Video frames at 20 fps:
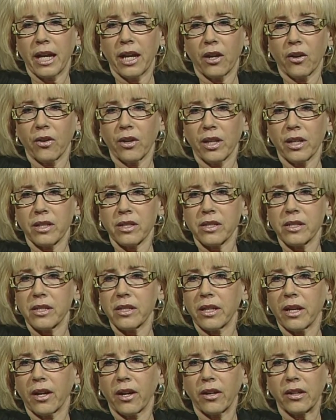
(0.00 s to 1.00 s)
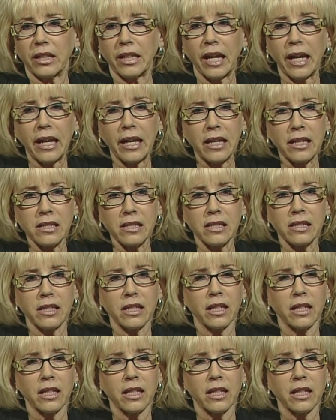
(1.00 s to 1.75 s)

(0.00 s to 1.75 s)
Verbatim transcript: areas uh, CASE,